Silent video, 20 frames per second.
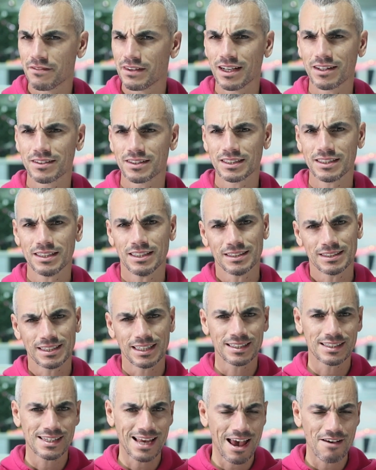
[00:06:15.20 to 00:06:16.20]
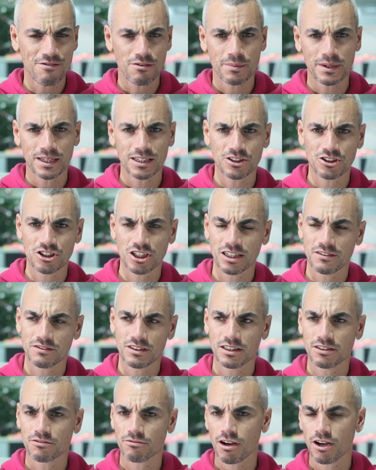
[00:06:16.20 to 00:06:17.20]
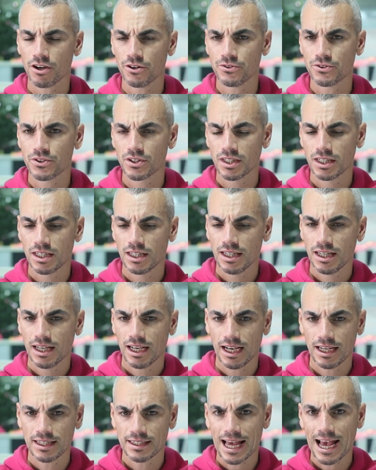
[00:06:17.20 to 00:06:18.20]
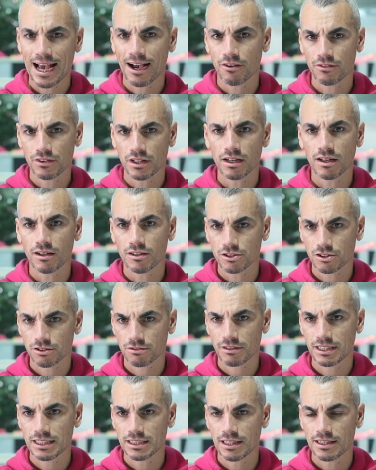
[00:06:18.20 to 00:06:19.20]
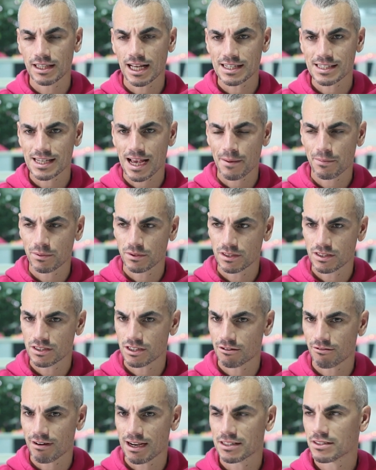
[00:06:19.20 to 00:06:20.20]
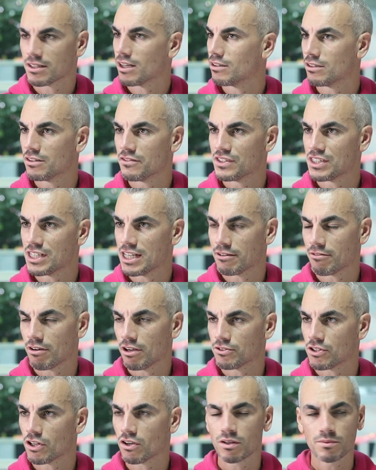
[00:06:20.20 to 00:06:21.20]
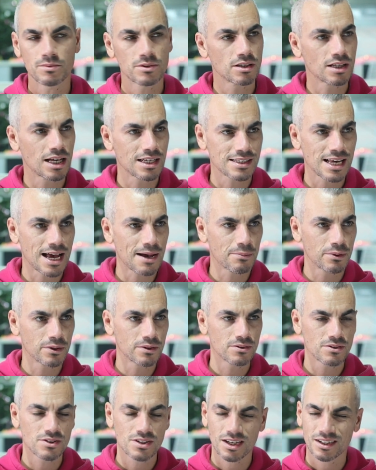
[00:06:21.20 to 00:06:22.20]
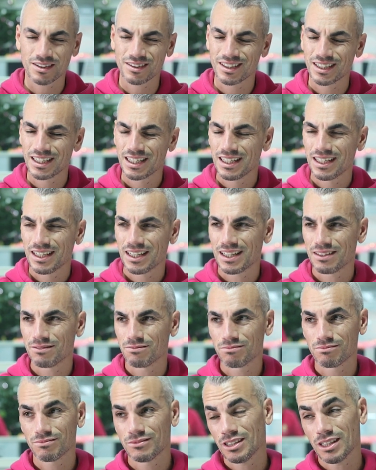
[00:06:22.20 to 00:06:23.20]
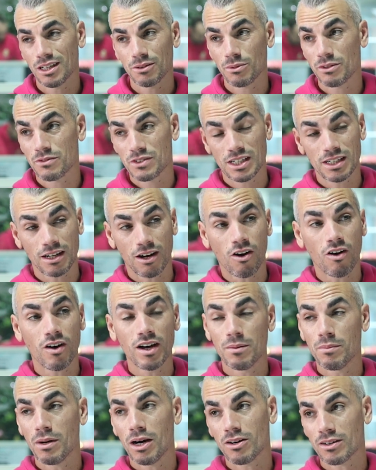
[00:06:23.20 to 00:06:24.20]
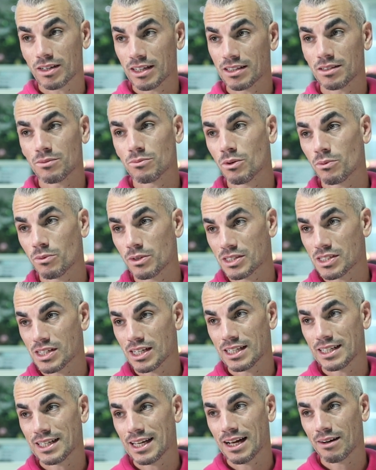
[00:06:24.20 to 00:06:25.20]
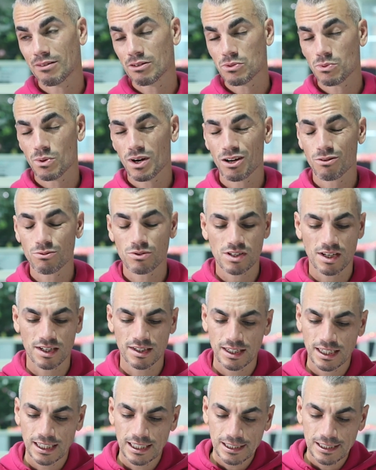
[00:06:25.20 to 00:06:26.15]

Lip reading: of it, I think he said, has ever been achieved in the road. And out of the last 3 that's happened, there's a grand total of 0 times that's happened. So, and we've seen a higher market than what we're seeing now as well. So